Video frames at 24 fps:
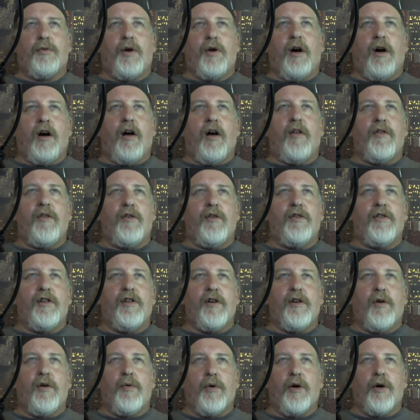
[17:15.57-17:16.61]
We're all those
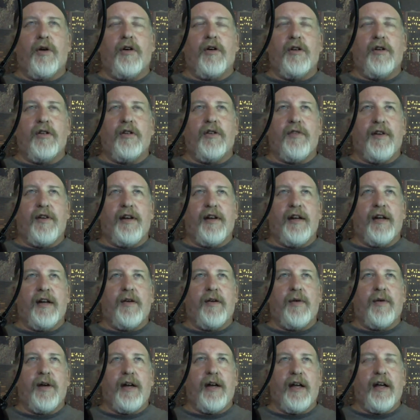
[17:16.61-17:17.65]
little workers of
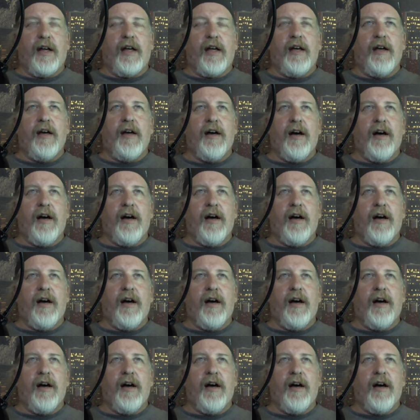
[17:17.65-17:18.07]
iniquity.